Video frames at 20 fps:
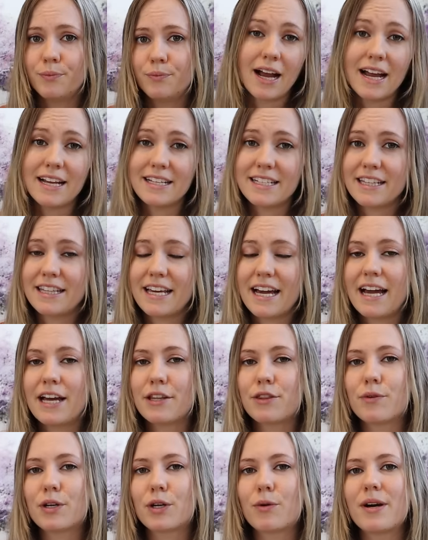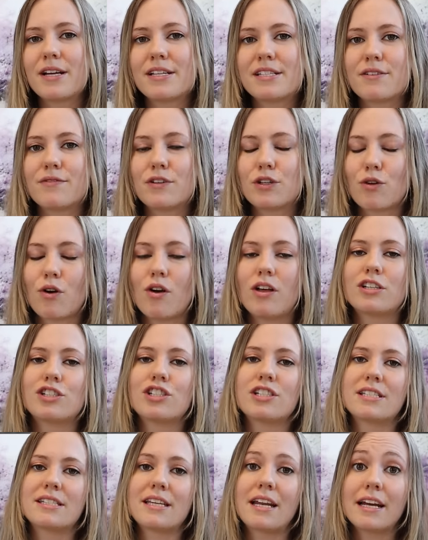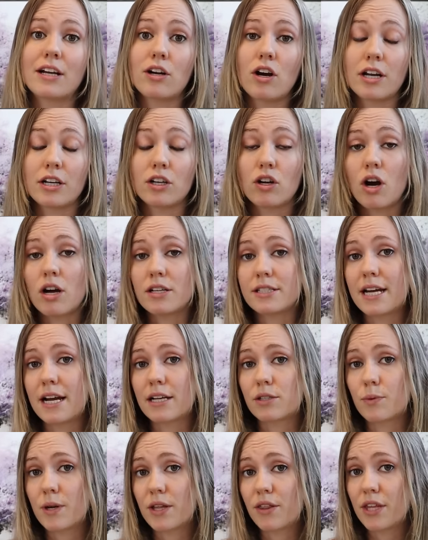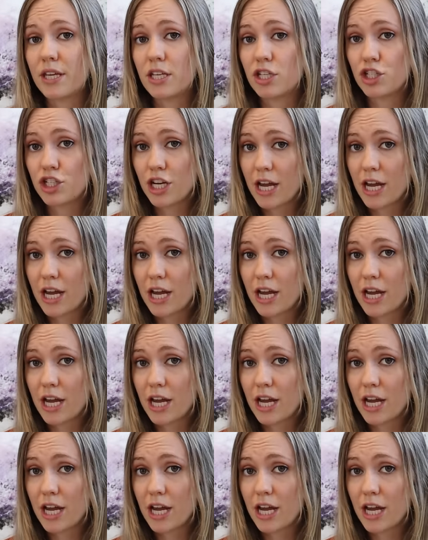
I did that at the request of a neurologist that I got in contact with in